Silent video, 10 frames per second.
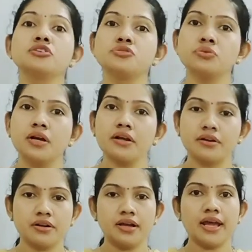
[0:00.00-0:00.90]
sugar
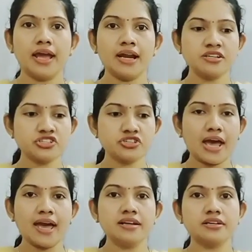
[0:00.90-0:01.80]
and stir
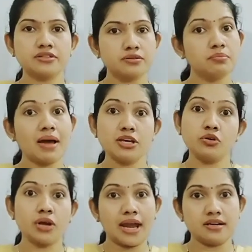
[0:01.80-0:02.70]
it by
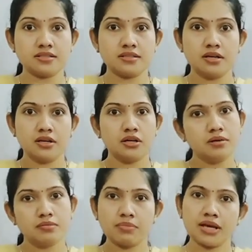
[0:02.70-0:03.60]
your hand.
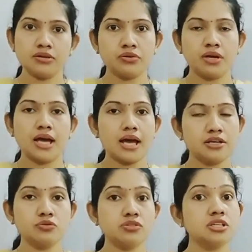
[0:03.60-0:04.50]
By your
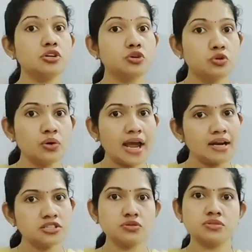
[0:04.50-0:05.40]
using your two
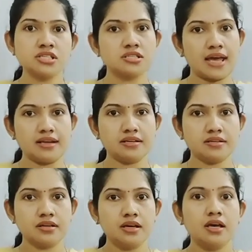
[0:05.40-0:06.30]
hands, you just stir it.
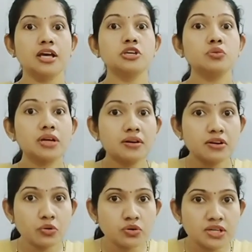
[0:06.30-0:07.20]
You
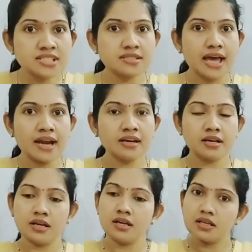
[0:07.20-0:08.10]
can notice that
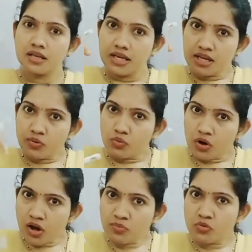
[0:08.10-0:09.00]
in
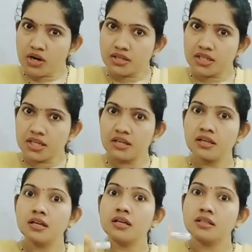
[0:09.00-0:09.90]
warm water,
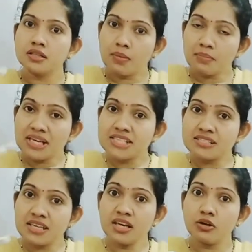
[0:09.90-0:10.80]
the
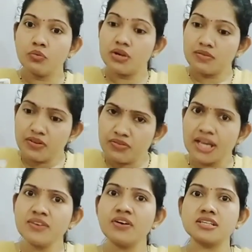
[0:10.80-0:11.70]
mixing will be
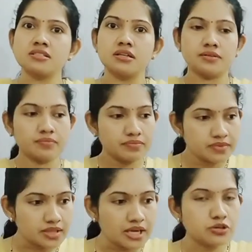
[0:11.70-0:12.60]
very faster
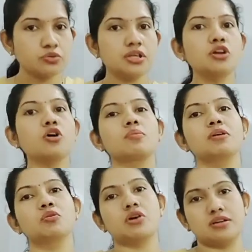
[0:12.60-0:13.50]
than to the
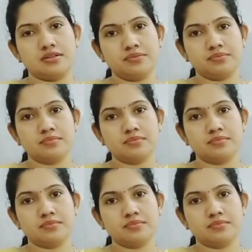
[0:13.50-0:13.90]
normal water.